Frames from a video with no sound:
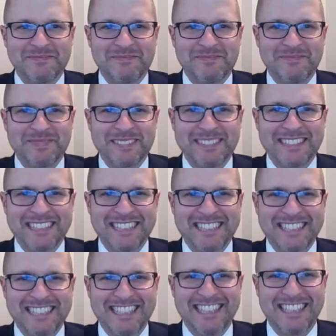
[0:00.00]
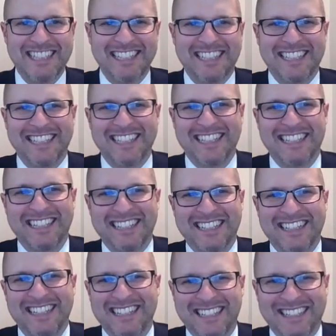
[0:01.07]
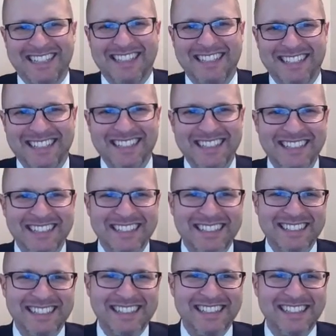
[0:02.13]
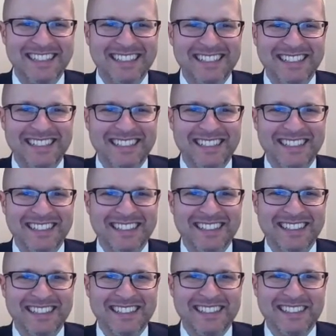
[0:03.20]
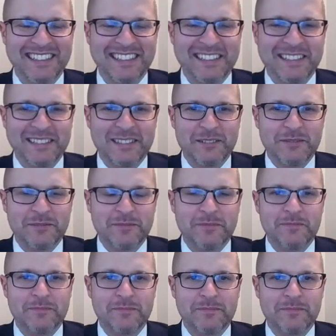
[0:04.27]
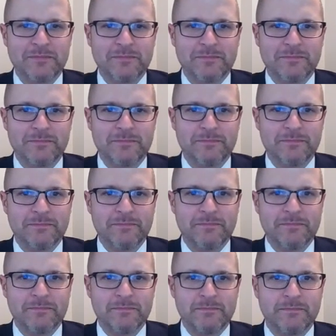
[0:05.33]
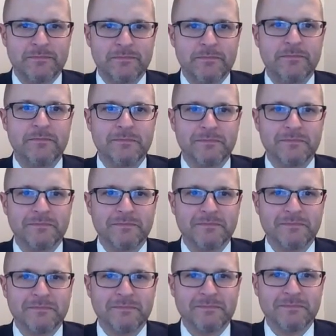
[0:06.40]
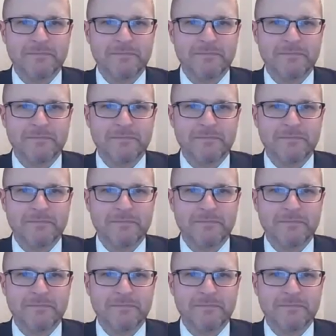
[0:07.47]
The person shown says nothing.